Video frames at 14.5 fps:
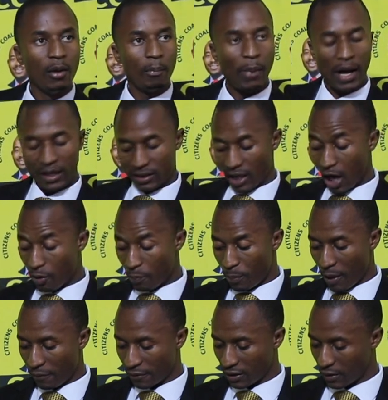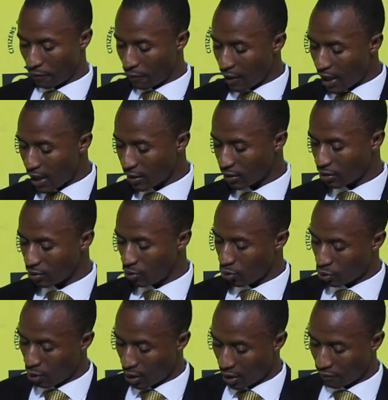by ZANU-PF civilians who
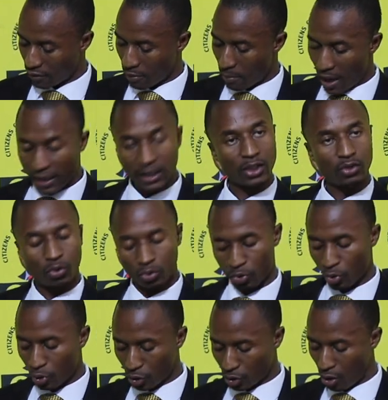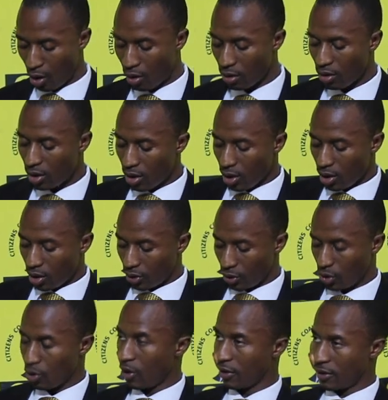don't have the mandate to do so.
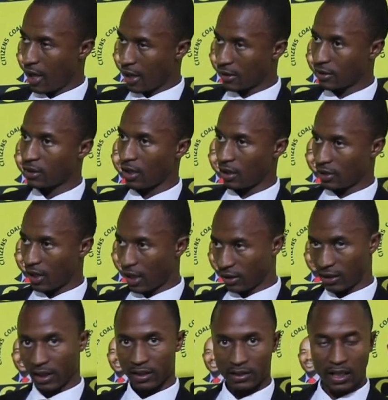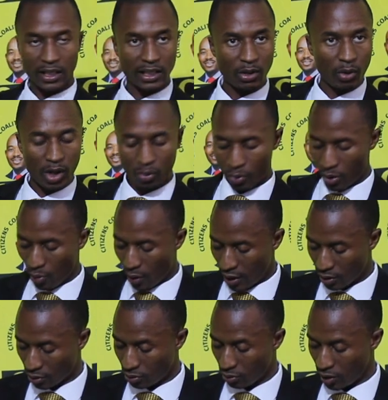You know that just recently when we
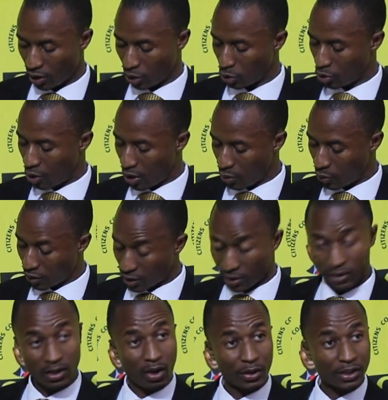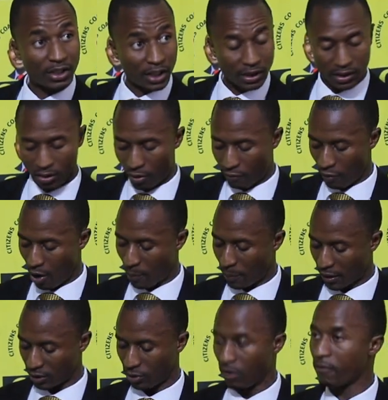went to the Chinoy, which is the gist of our
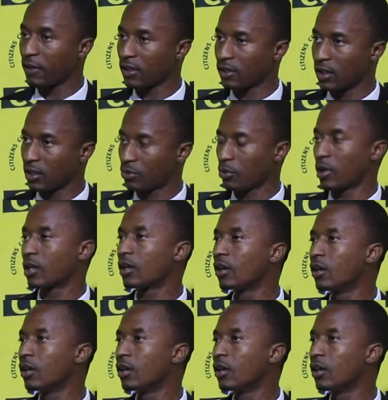press conference this week,